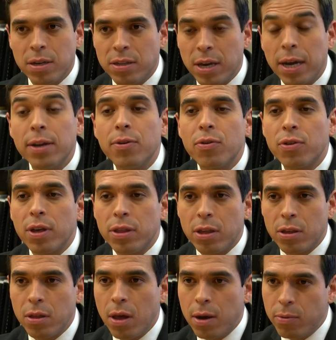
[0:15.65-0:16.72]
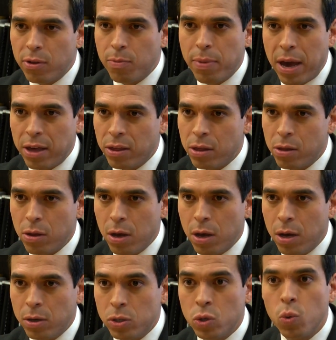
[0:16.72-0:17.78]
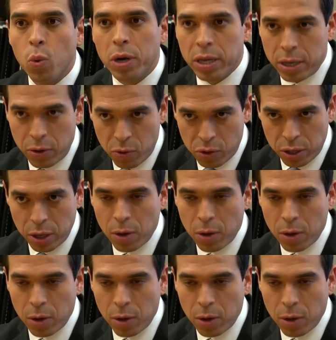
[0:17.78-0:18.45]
As I understand, this law was passed uh, 20 years